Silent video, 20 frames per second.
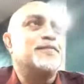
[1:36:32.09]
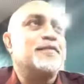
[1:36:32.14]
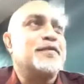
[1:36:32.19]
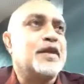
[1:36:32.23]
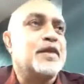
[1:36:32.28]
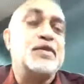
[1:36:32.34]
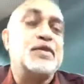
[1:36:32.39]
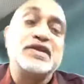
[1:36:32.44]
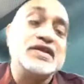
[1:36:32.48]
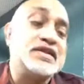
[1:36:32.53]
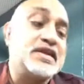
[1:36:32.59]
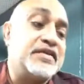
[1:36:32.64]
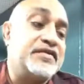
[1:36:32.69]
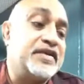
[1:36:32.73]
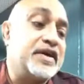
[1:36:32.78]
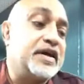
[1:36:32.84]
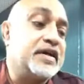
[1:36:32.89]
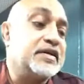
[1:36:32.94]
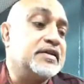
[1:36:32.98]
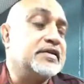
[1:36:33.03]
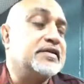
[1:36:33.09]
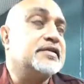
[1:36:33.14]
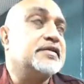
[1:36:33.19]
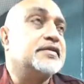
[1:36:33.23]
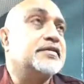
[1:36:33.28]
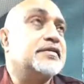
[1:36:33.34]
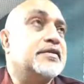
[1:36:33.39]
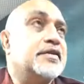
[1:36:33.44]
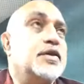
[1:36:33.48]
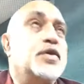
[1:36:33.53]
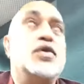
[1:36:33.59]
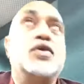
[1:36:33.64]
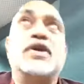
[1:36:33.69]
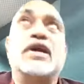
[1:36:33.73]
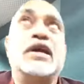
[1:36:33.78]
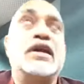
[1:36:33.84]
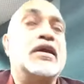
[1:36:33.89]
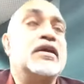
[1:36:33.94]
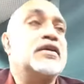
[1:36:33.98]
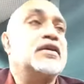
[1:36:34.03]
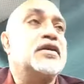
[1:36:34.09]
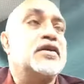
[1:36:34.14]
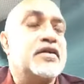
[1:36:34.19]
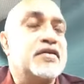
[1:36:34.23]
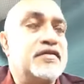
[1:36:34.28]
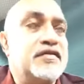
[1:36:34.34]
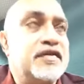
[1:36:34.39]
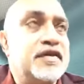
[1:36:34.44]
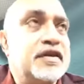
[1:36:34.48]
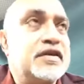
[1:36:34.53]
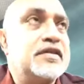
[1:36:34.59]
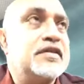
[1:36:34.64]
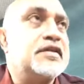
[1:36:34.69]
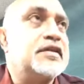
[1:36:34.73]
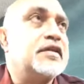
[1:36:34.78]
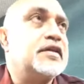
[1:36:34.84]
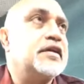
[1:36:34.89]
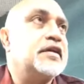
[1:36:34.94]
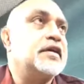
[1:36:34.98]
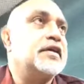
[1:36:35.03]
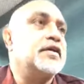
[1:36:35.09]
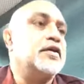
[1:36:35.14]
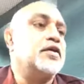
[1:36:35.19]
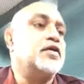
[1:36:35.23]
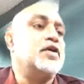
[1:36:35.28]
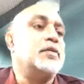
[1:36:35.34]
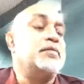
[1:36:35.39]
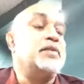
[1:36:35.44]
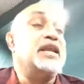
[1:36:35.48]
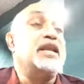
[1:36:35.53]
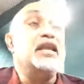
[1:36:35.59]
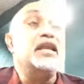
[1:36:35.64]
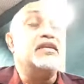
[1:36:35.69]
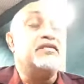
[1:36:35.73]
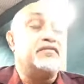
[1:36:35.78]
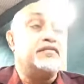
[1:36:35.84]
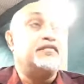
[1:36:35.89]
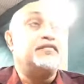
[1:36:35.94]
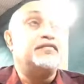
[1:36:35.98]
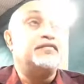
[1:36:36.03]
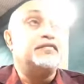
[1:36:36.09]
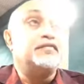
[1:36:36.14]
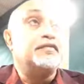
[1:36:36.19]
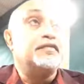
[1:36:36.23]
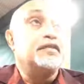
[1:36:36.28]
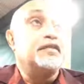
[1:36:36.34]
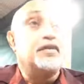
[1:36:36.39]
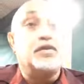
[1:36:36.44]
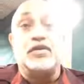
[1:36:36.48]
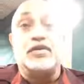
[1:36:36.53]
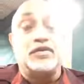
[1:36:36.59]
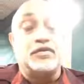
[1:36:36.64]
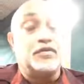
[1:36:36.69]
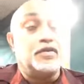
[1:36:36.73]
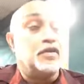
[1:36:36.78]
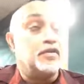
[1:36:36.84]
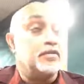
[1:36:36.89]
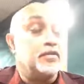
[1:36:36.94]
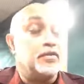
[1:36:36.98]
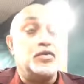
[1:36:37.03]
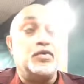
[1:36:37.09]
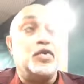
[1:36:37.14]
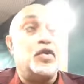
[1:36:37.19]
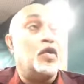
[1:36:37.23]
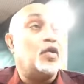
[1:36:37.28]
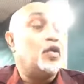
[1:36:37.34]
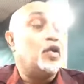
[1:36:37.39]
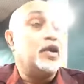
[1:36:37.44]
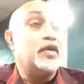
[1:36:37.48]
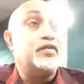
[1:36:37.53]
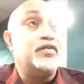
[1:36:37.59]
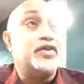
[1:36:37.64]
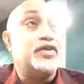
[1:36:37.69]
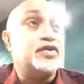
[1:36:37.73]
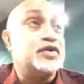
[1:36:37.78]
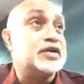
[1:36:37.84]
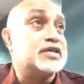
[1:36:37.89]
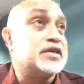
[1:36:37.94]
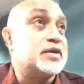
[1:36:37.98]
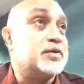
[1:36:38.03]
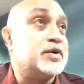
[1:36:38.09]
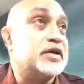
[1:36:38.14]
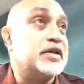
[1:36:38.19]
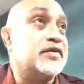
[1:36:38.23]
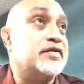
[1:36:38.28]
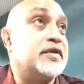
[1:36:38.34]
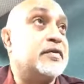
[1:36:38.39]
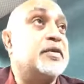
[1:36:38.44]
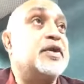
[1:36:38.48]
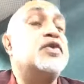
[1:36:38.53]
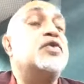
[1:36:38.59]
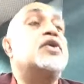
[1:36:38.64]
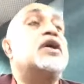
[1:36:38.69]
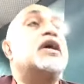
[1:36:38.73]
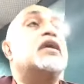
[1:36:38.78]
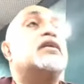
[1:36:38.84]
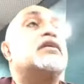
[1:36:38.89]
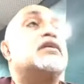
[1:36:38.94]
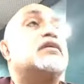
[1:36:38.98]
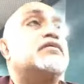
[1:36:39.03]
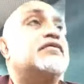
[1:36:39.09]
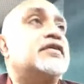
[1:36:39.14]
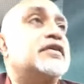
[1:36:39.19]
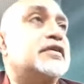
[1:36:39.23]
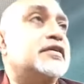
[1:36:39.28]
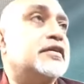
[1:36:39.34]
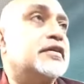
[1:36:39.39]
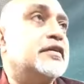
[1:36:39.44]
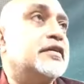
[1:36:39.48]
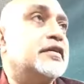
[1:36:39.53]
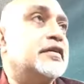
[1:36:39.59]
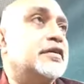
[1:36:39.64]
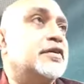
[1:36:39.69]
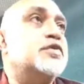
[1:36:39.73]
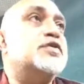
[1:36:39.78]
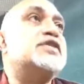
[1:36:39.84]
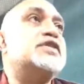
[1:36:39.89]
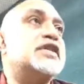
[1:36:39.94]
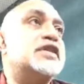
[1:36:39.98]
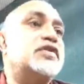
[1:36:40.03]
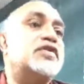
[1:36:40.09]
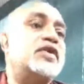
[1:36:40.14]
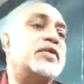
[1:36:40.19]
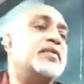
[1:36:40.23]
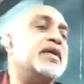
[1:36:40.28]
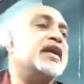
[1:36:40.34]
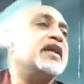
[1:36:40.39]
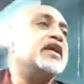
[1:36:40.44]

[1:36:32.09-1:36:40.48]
which is a fact. You cannot convert. You could believe. You could do all the rituals and whatever, but you can't convert. You still remain